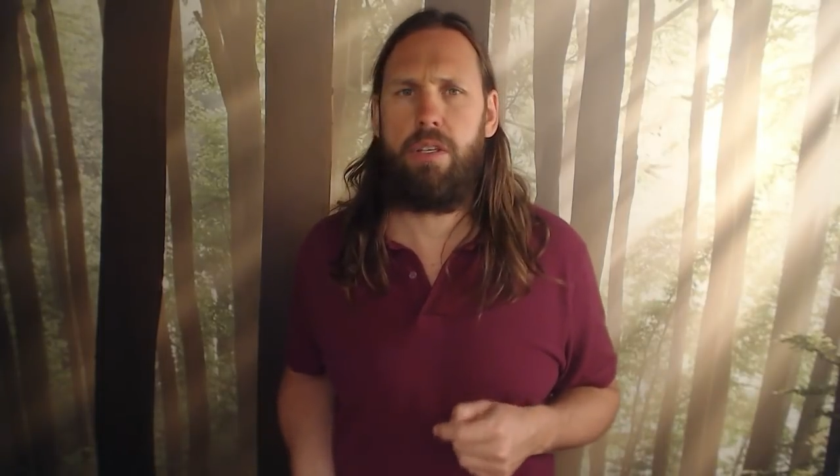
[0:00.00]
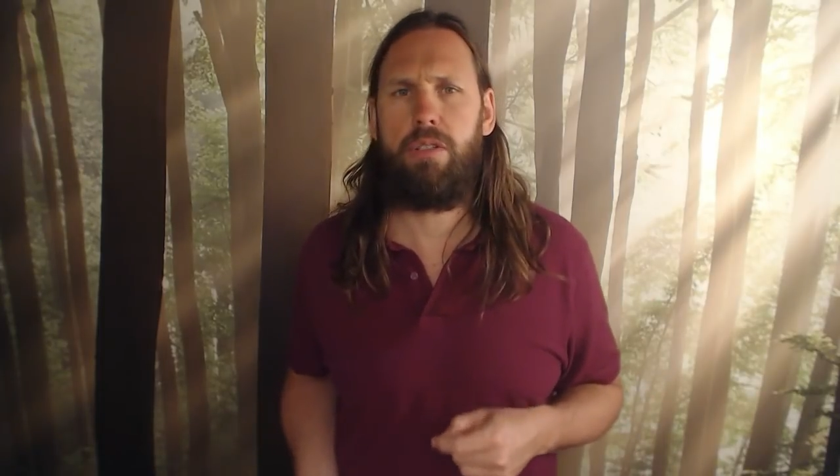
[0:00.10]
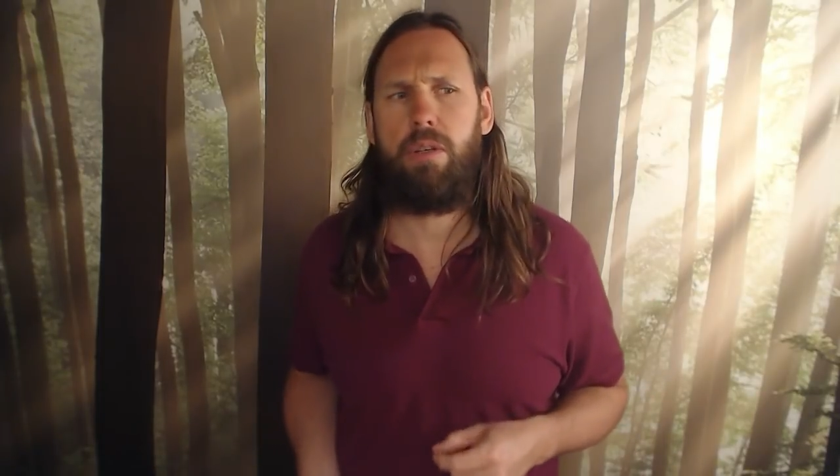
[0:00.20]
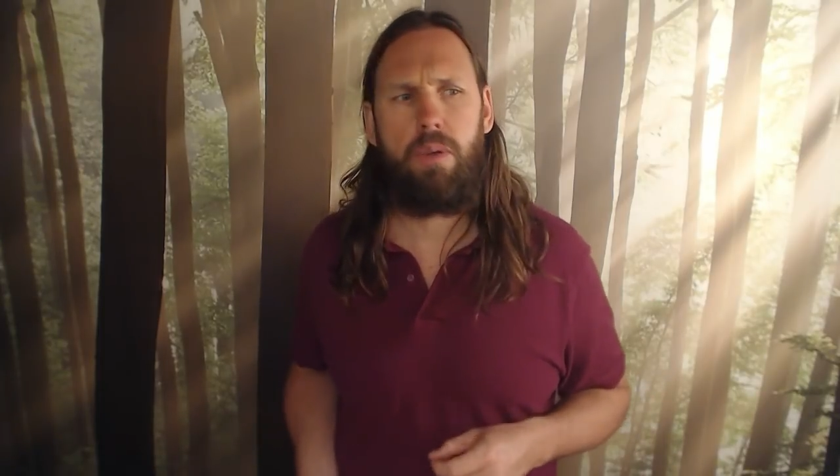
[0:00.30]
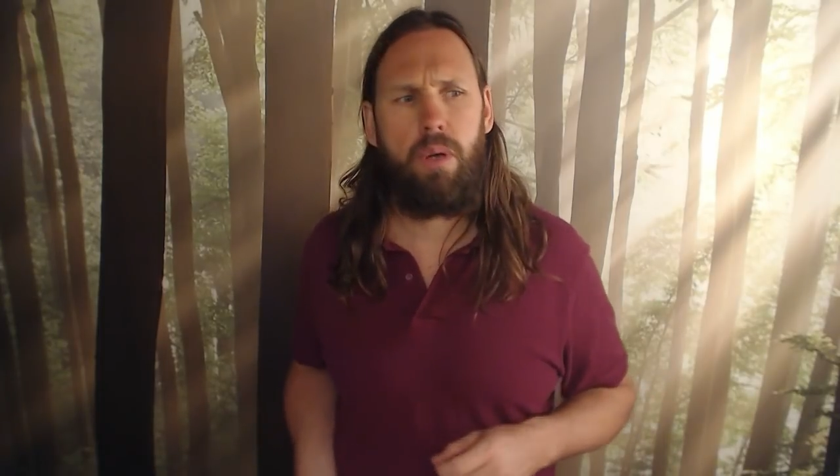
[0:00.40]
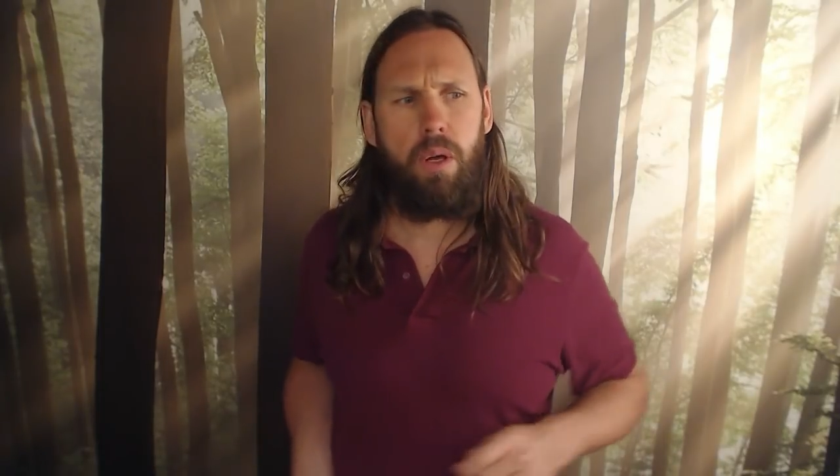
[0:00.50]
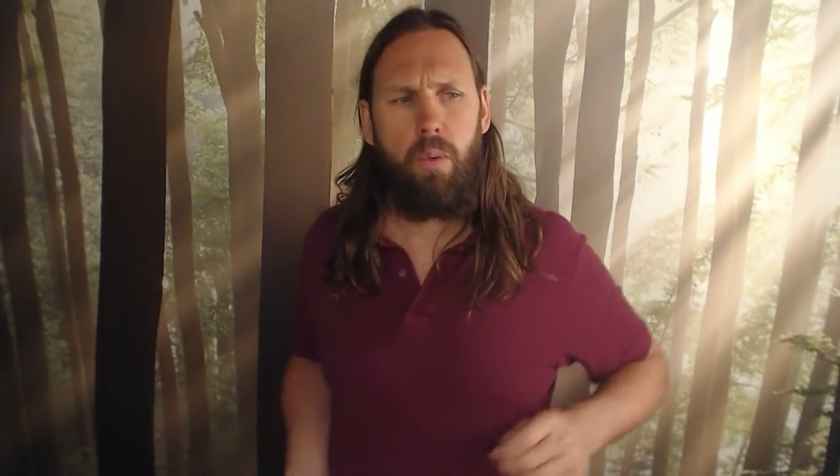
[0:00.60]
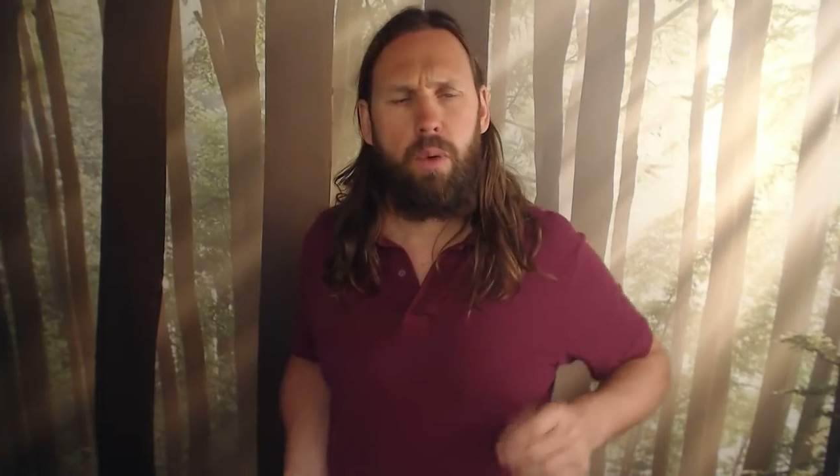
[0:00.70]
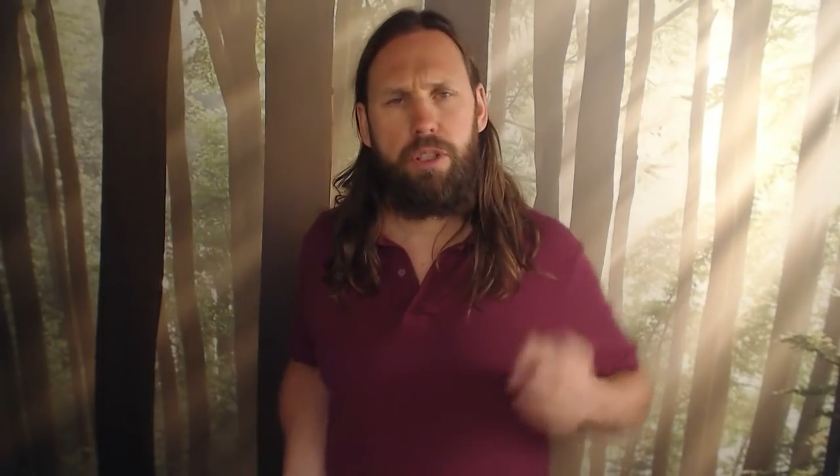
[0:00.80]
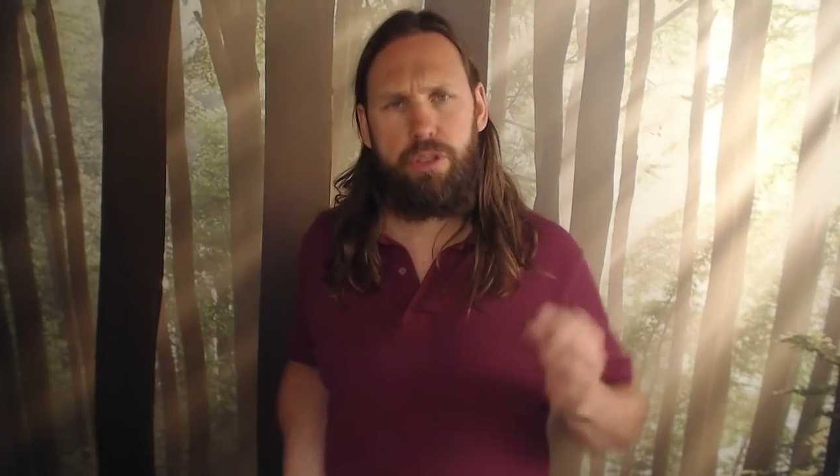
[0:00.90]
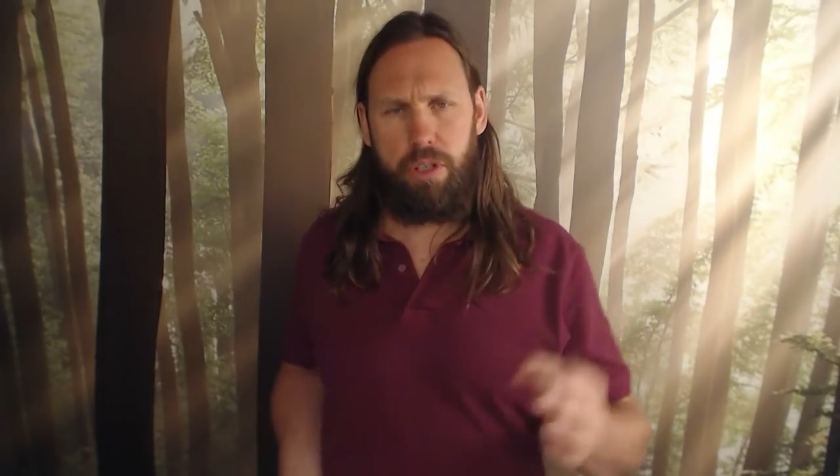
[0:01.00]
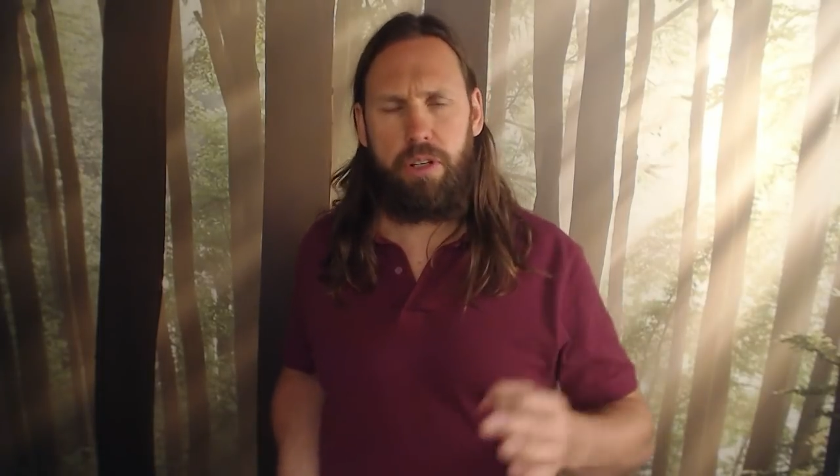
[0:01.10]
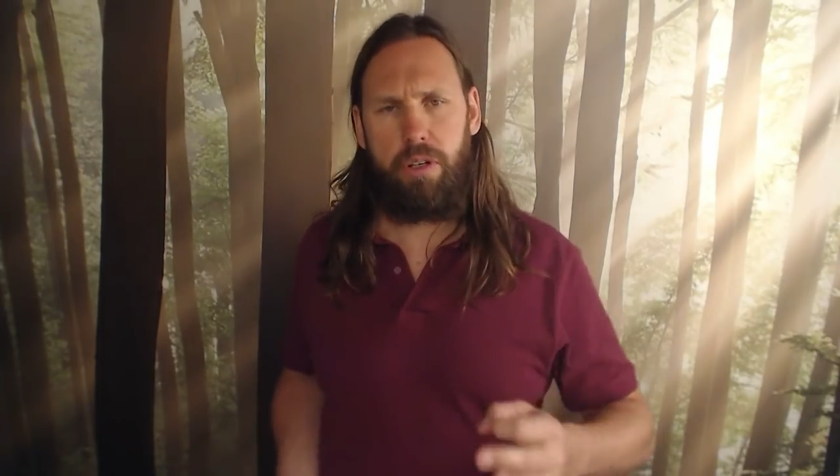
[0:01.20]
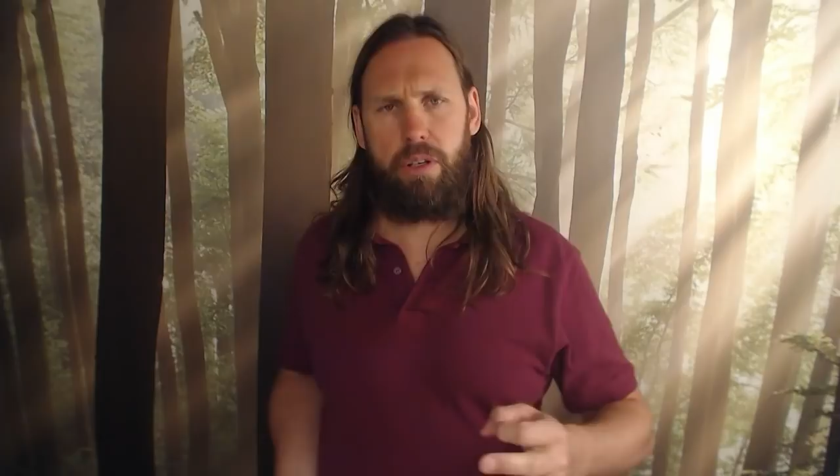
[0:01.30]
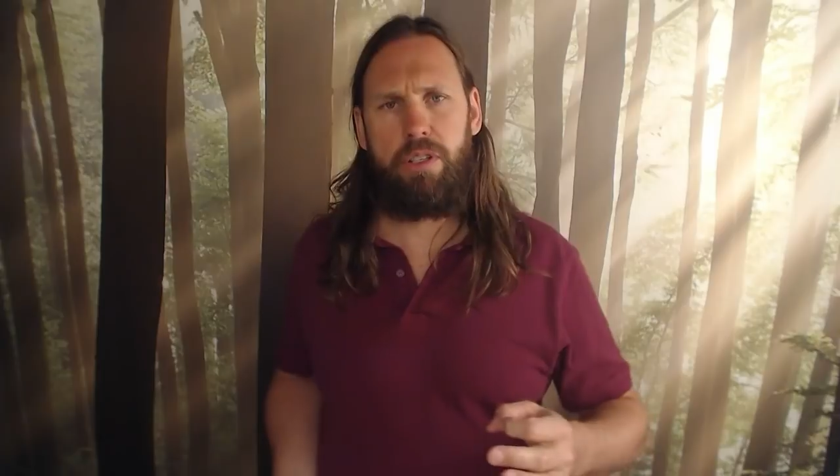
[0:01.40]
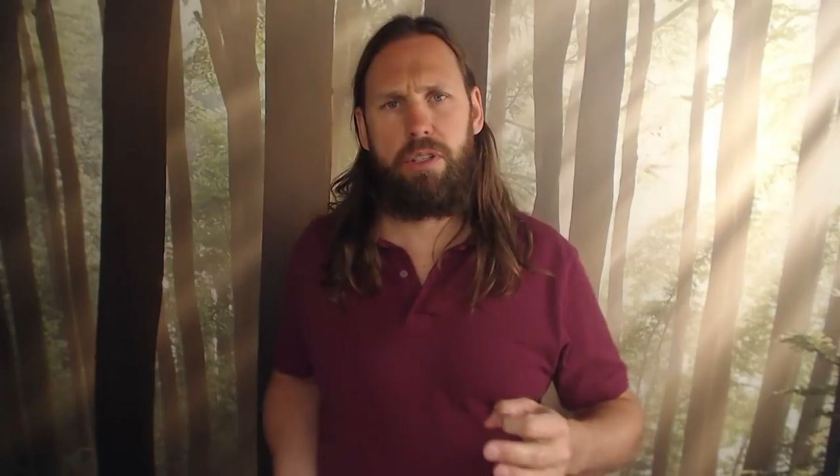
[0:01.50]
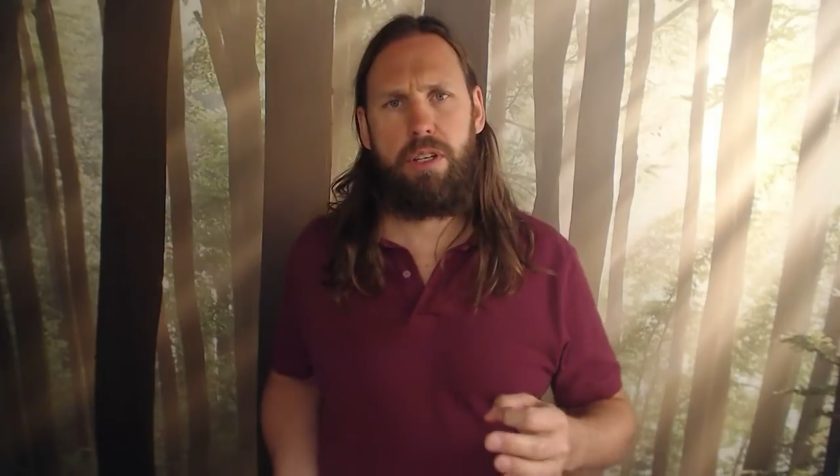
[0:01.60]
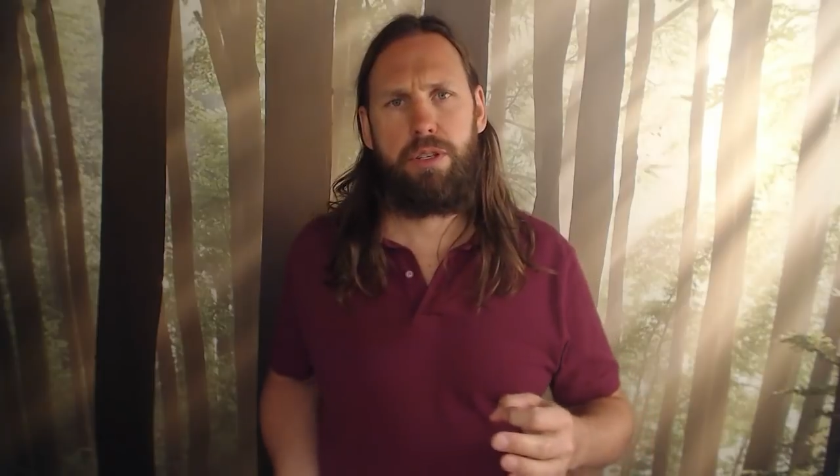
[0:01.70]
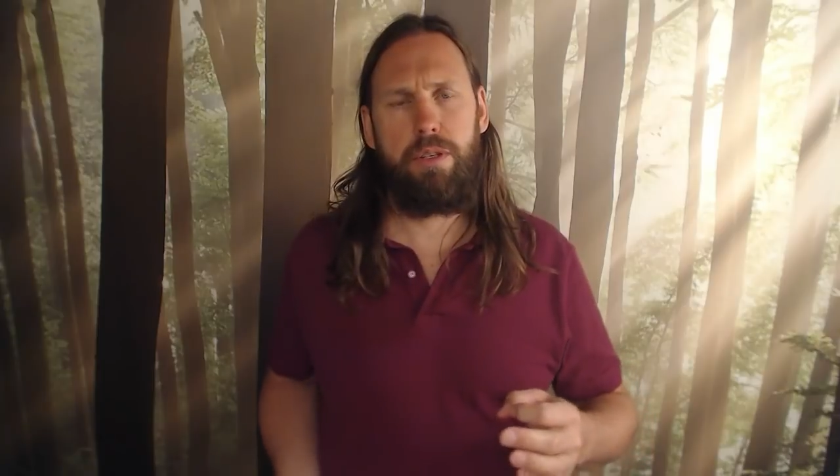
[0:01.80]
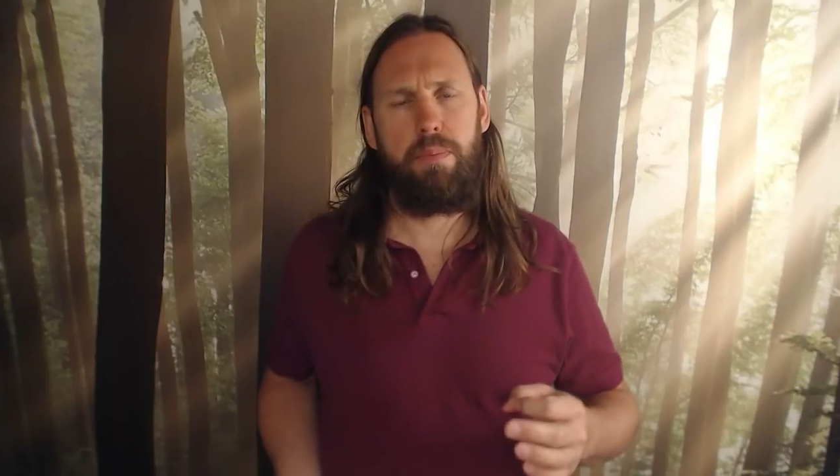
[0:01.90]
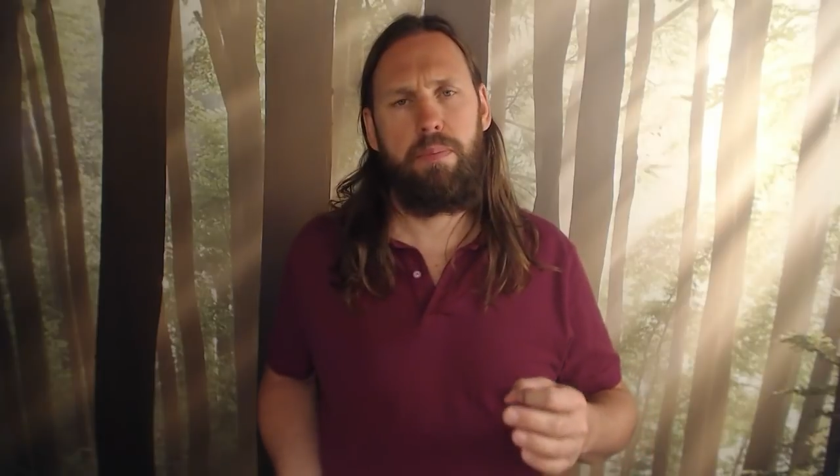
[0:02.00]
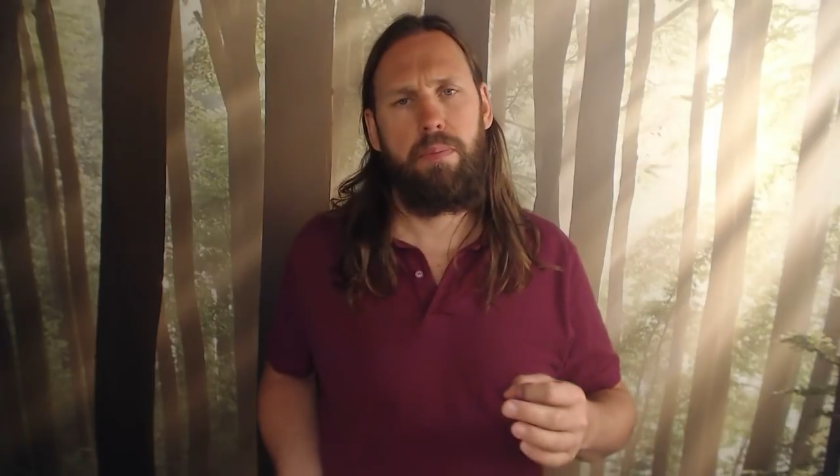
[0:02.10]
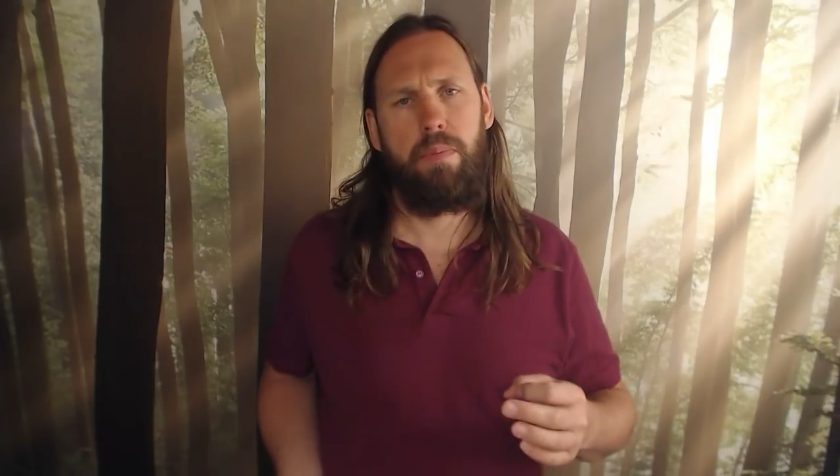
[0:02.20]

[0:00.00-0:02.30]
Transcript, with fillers: So when you turn on the system